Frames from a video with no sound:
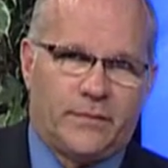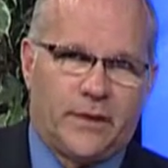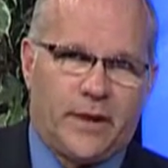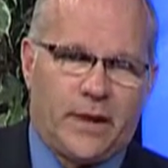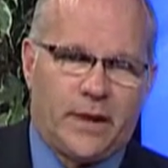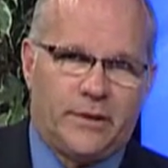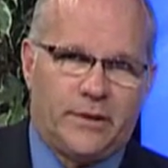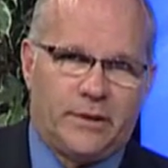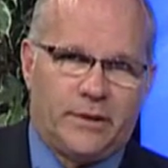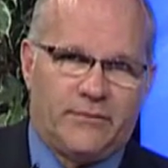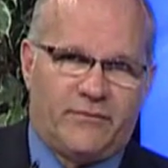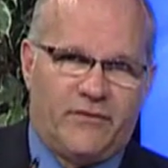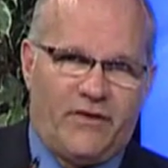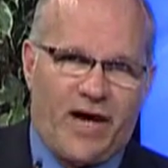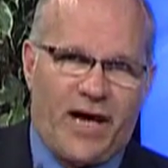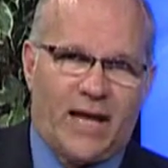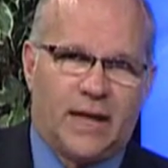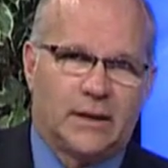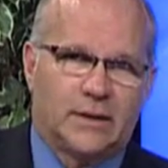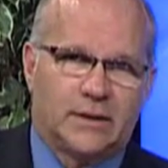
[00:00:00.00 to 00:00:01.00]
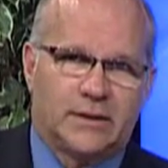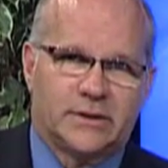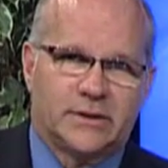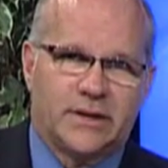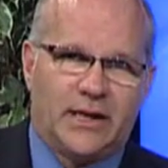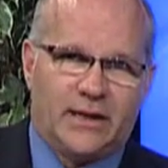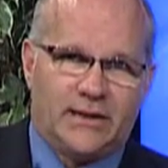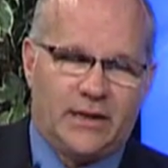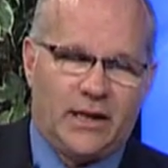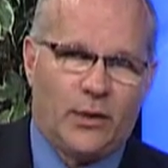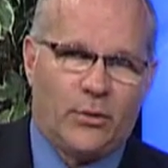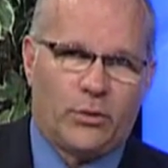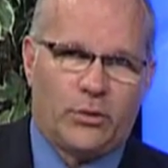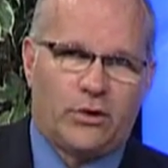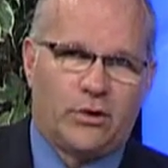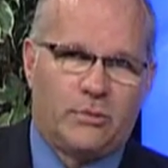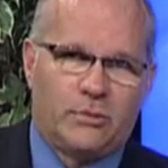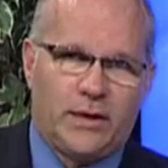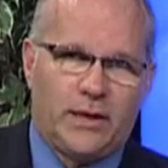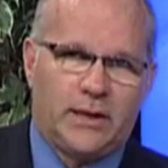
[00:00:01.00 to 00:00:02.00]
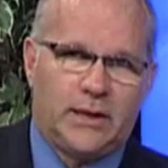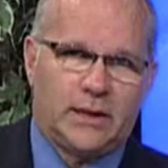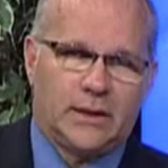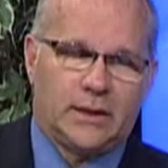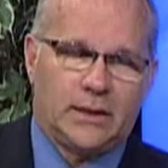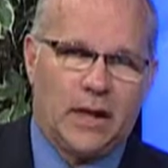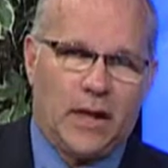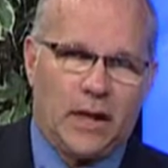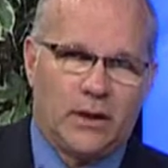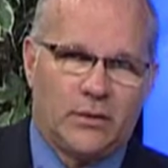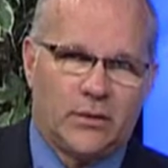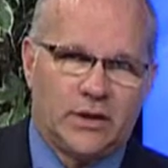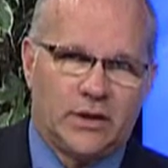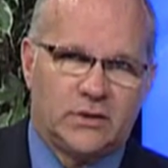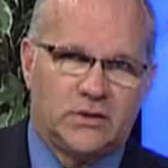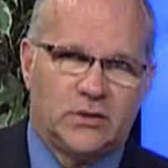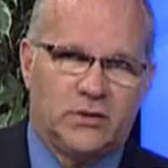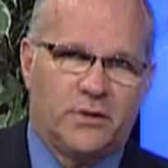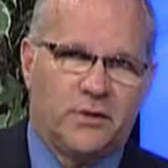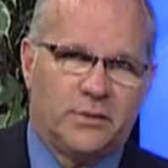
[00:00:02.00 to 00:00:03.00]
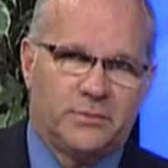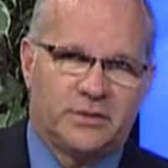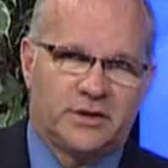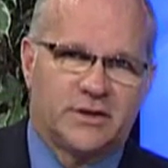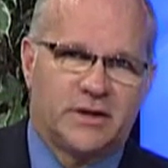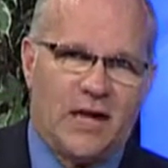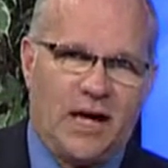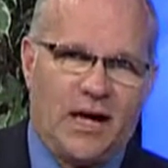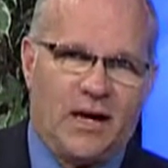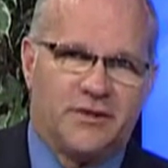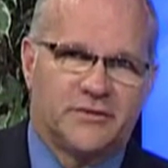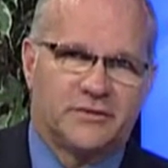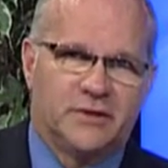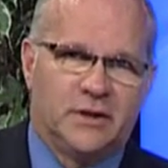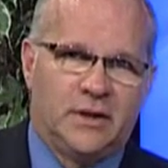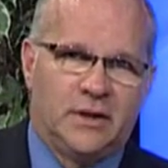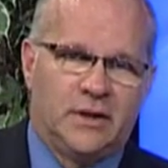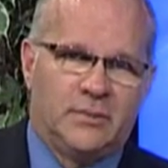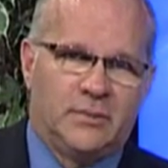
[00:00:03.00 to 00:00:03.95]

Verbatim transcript: and the violence that they were committing not only to themselves,